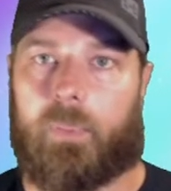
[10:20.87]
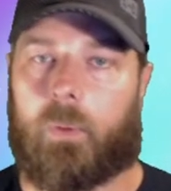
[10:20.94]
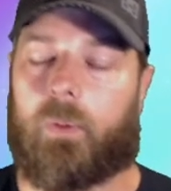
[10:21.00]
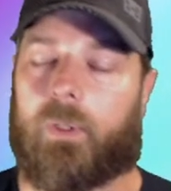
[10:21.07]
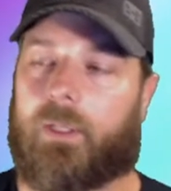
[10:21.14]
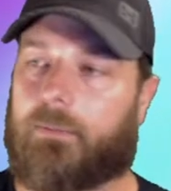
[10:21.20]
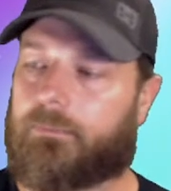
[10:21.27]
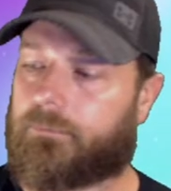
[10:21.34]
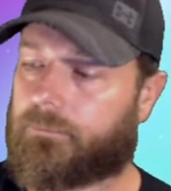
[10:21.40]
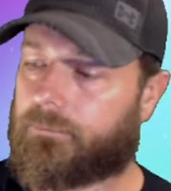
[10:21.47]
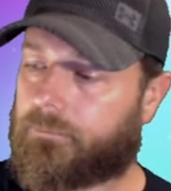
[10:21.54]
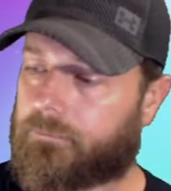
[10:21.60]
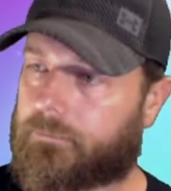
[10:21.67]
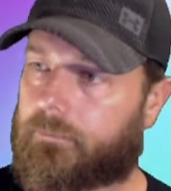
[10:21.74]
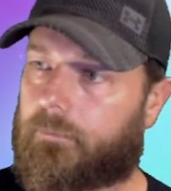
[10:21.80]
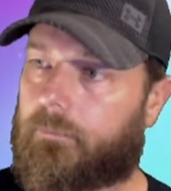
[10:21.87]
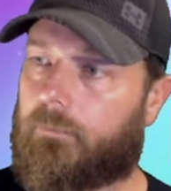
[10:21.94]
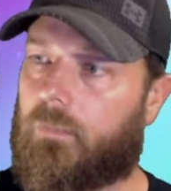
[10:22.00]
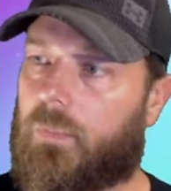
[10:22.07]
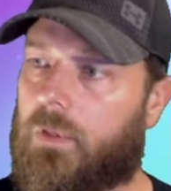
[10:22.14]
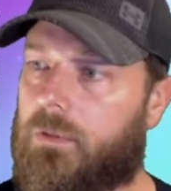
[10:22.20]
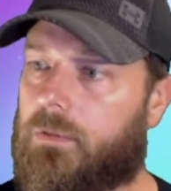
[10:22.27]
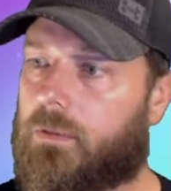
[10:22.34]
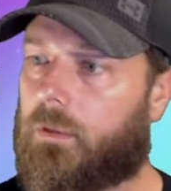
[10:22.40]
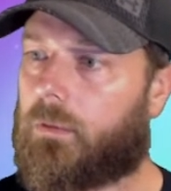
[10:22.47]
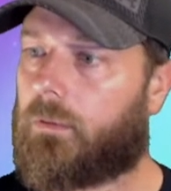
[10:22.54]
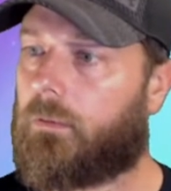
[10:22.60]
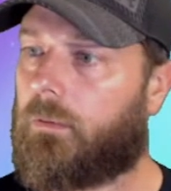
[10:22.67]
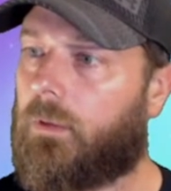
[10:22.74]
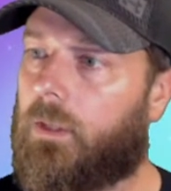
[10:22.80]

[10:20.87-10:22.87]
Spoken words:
point. So